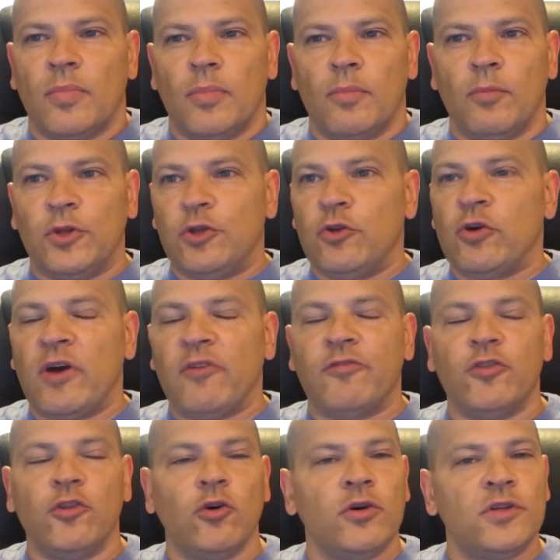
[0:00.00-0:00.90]
But you
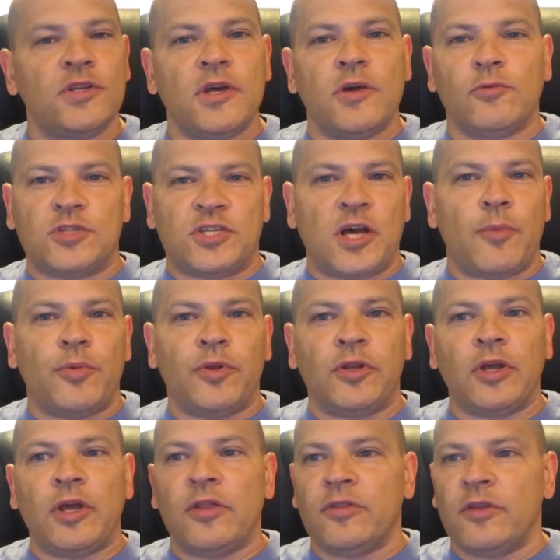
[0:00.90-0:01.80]
have no idea what's
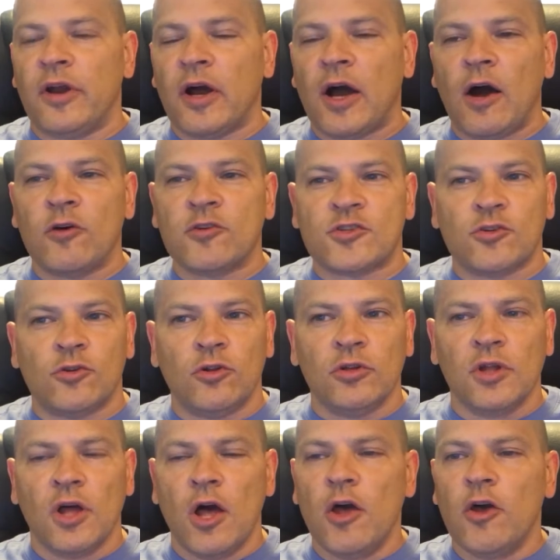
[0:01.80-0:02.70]
happening in their
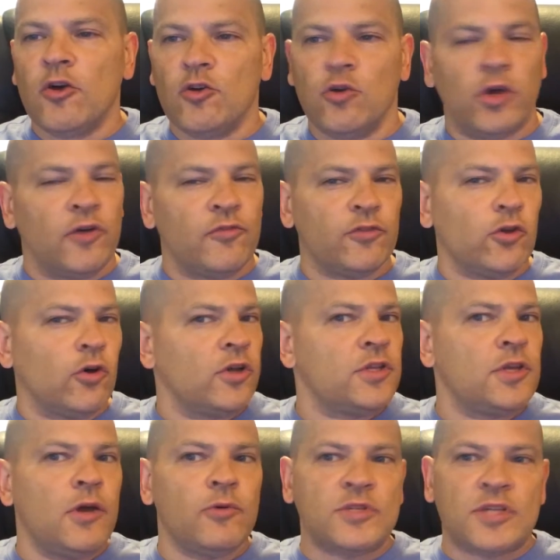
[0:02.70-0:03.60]
household. You have no
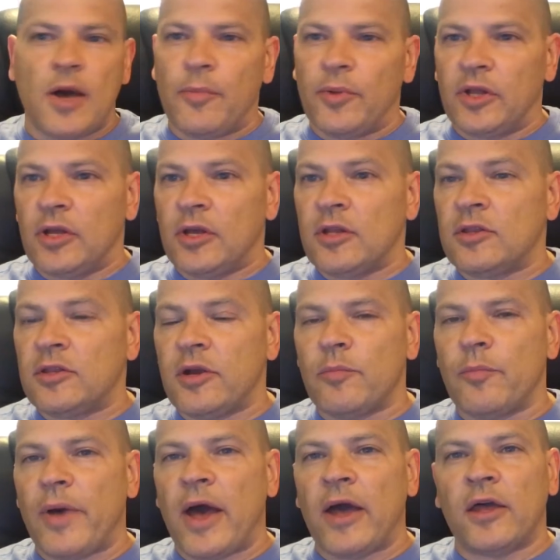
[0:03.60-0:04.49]
idea what's happening in their
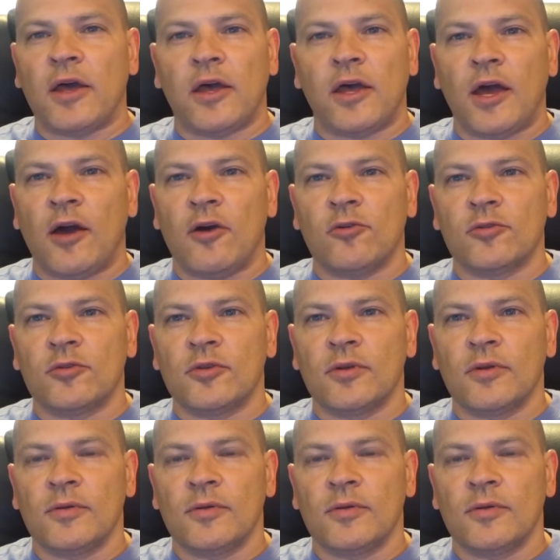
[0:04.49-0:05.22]
bank account.